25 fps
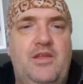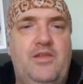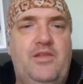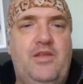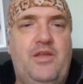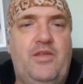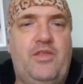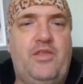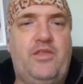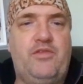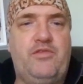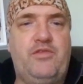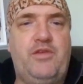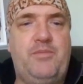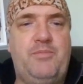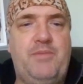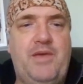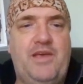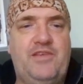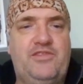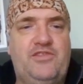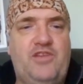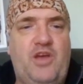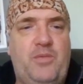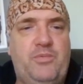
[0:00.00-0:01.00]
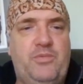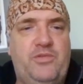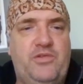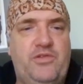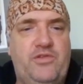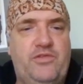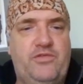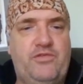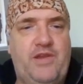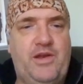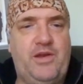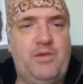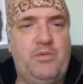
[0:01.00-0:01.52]
They're the three best
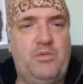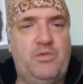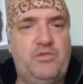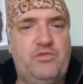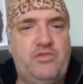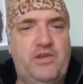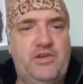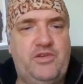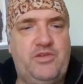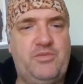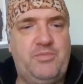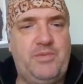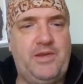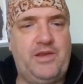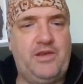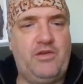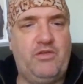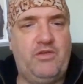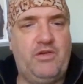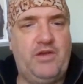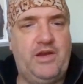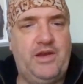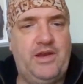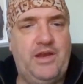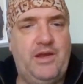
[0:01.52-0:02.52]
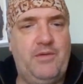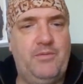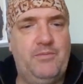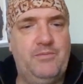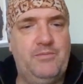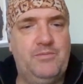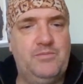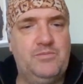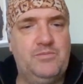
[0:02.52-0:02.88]
options for anyone trying to bingo right now.